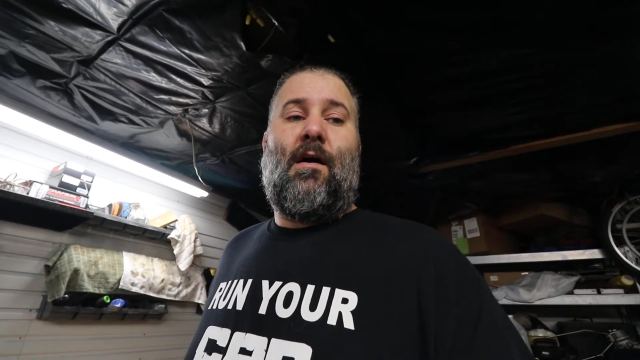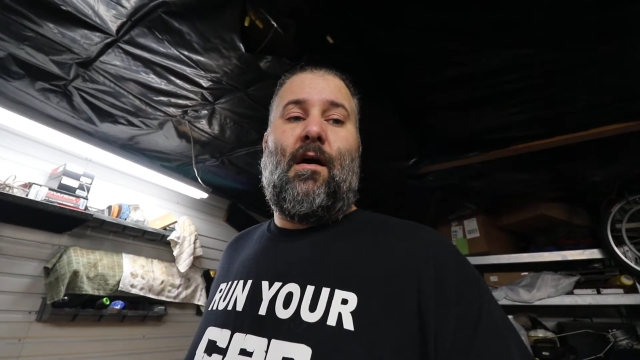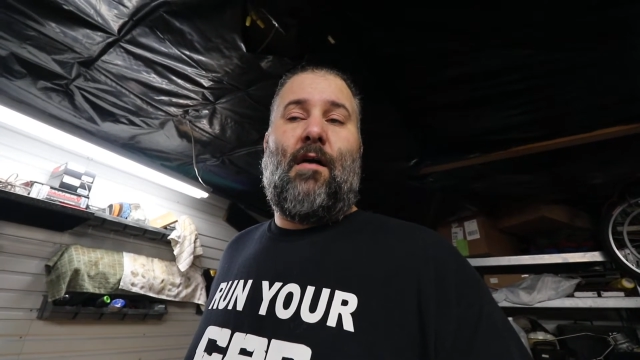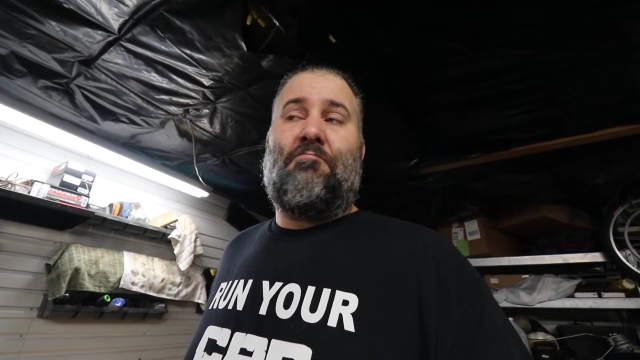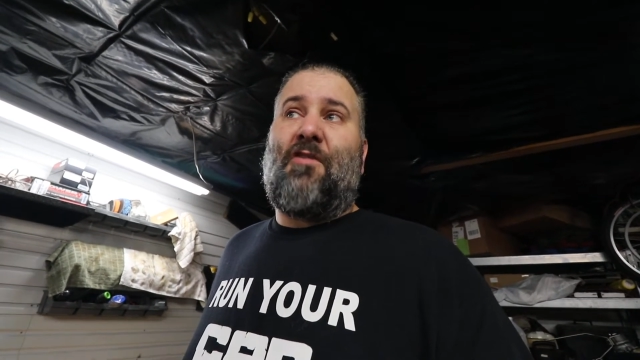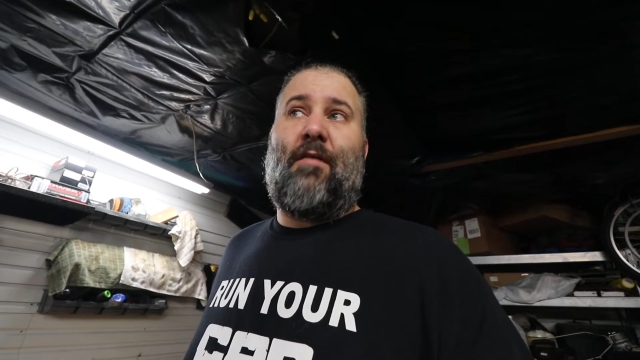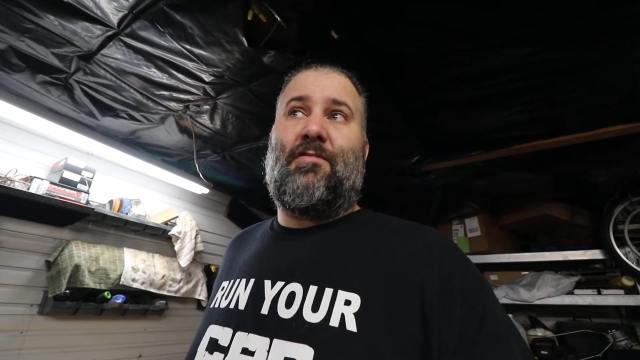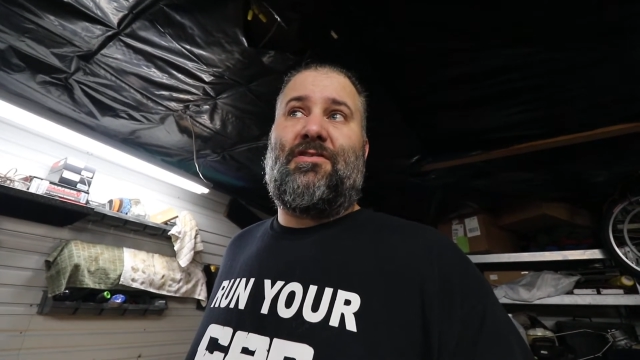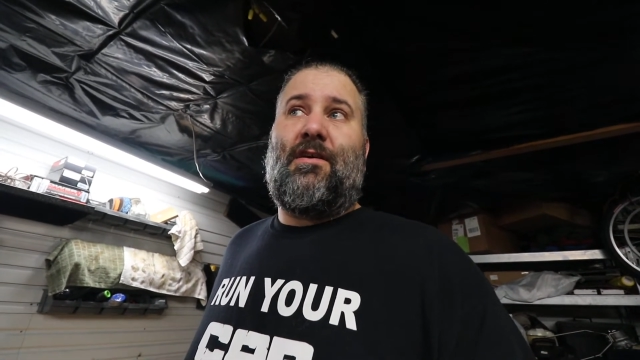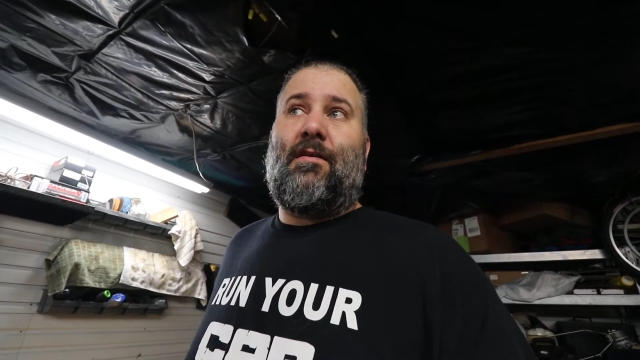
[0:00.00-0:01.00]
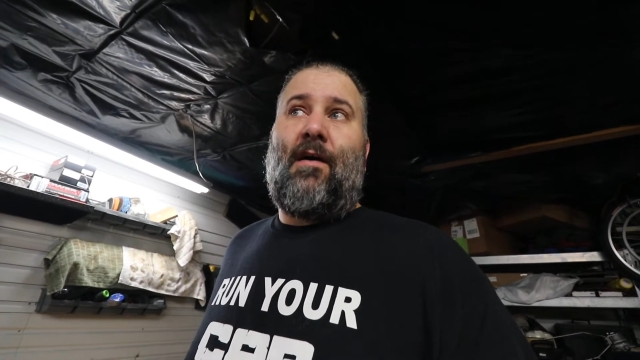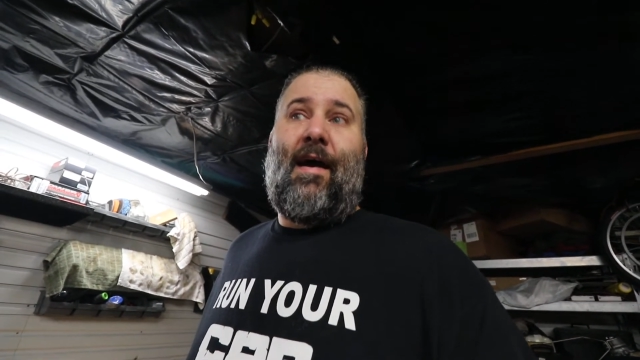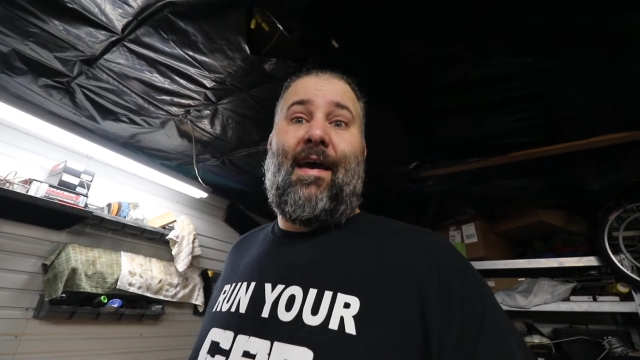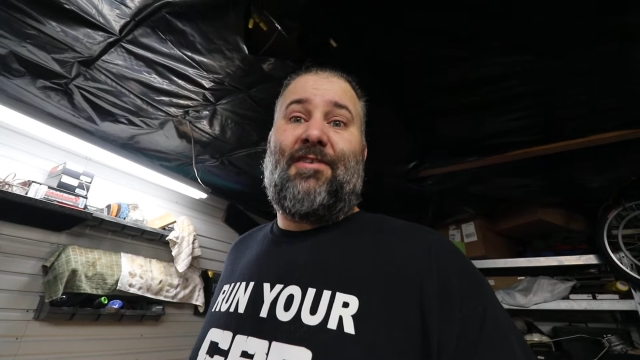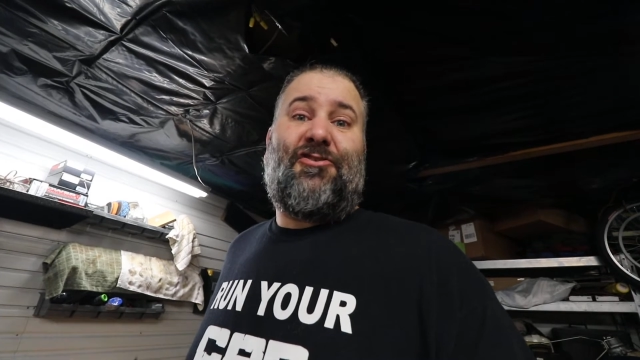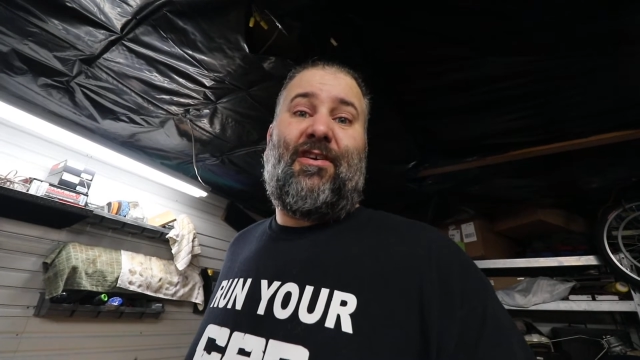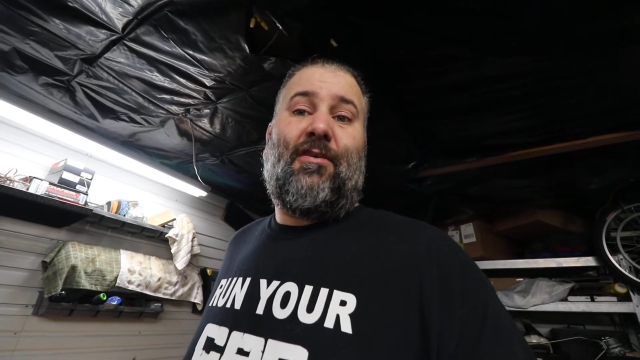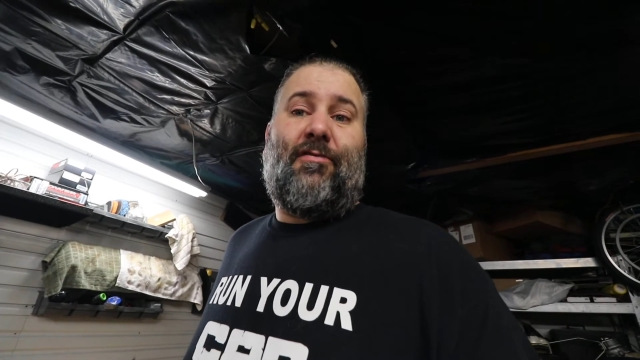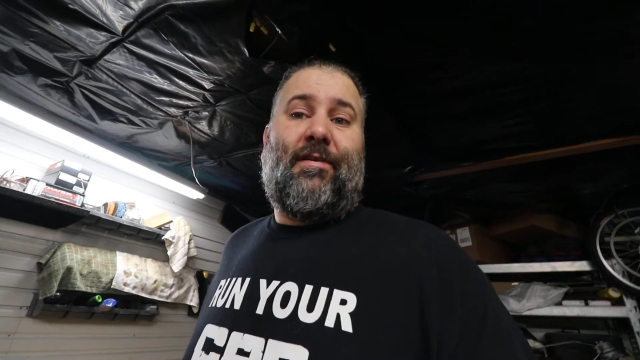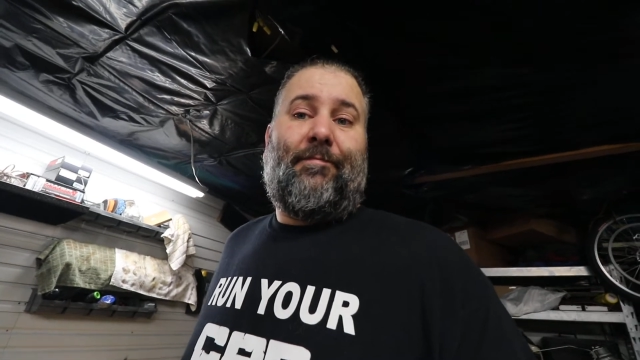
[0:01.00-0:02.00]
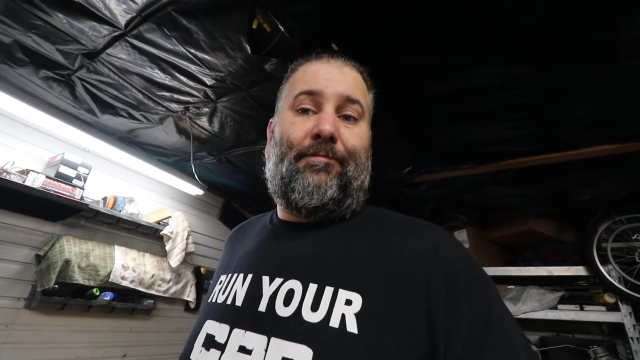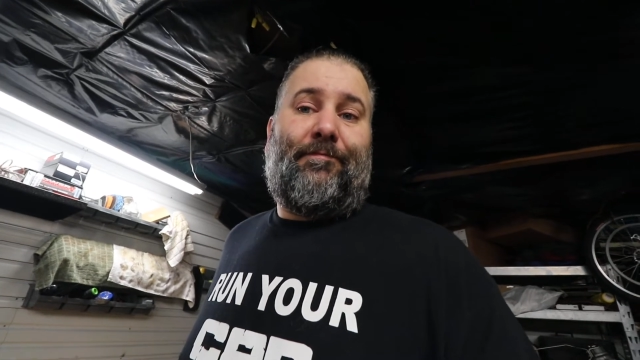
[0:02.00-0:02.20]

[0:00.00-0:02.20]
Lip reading: Great machine. I actually killed it.